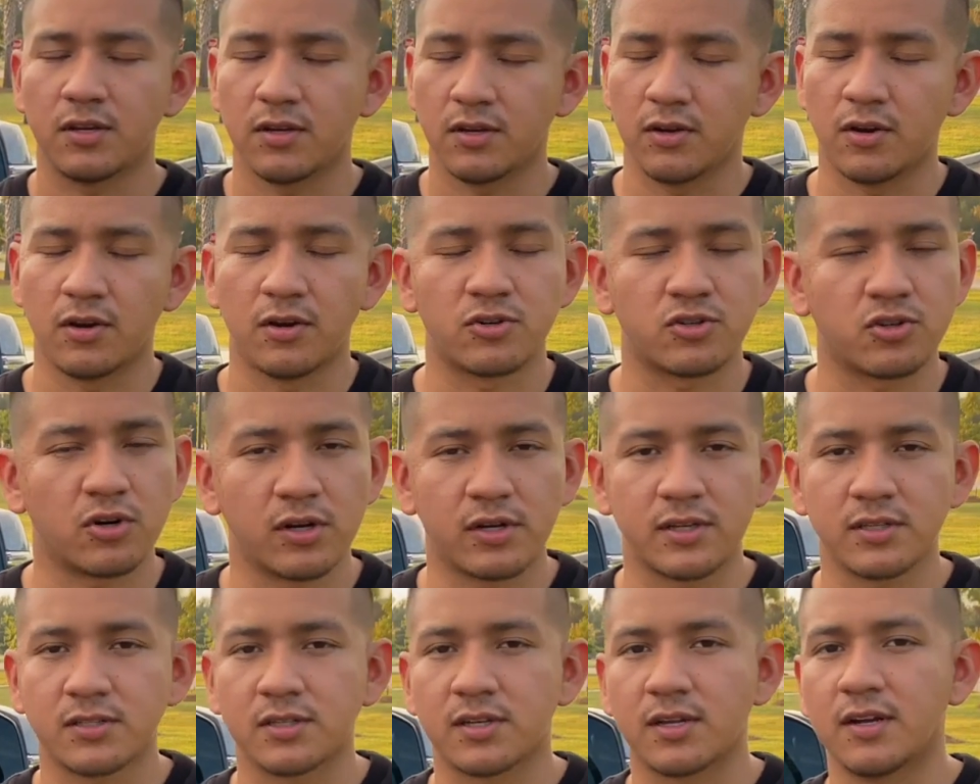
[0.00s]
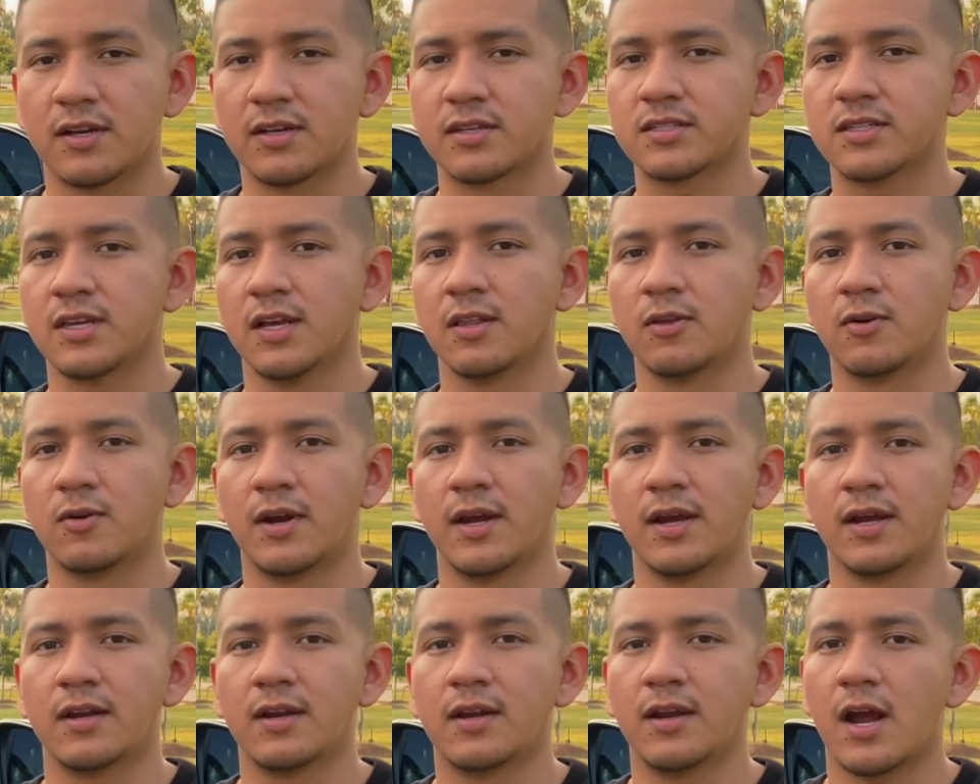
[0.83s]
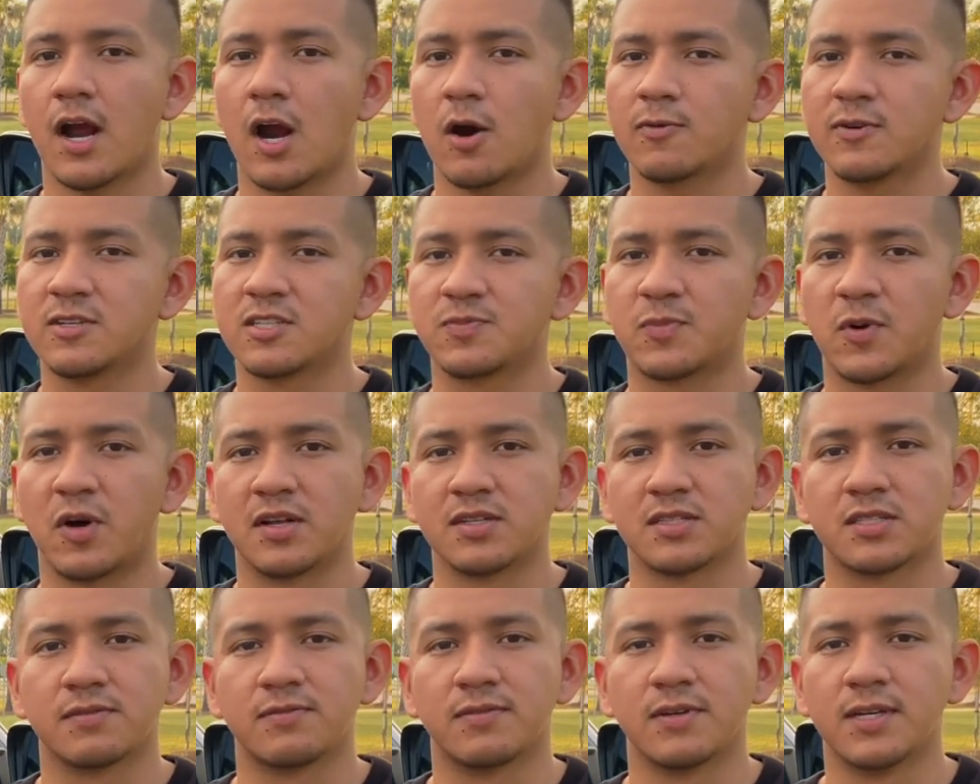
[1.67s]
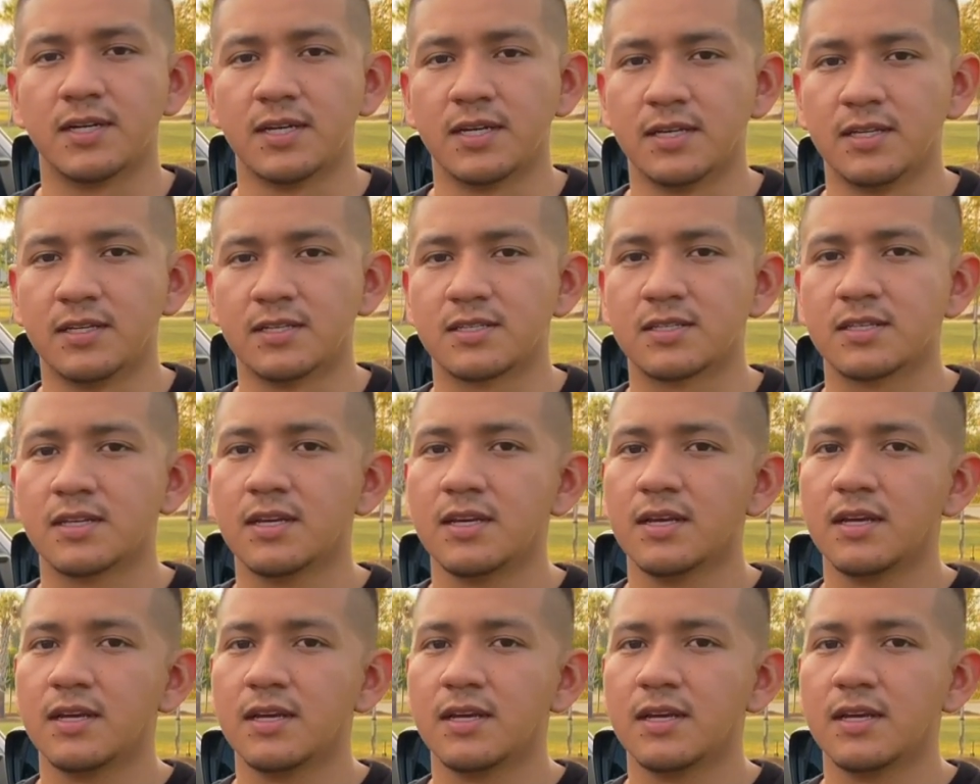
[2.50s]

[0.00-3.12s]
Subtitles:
your truck is going to accelerate, how responsive it is,